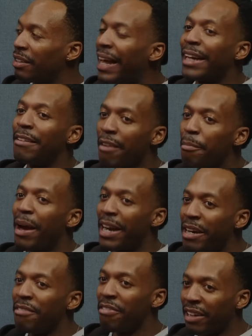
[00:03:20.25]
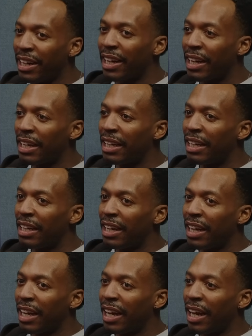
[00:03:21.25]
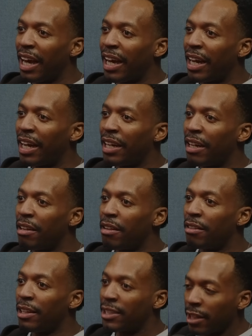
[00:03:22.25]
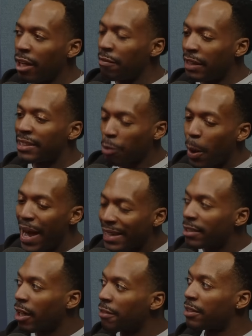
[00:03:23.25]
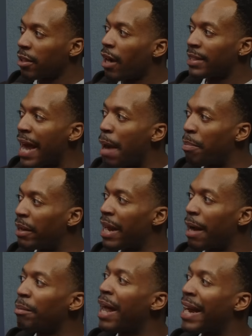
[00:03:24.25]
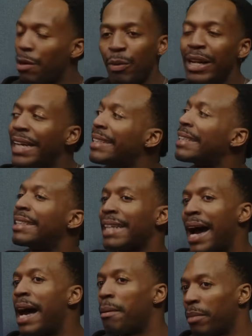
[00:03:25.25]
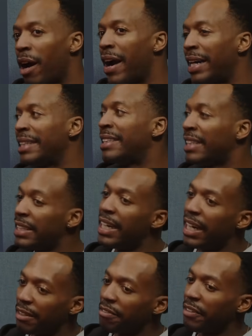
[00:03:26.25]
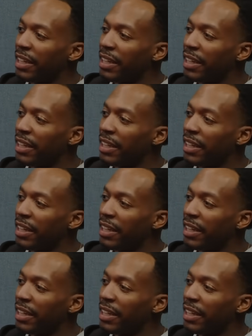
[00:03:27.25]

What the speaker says: Like if I'm at an event and the swag surf starts happening, I'm like, we need to stop. All right, this is enough.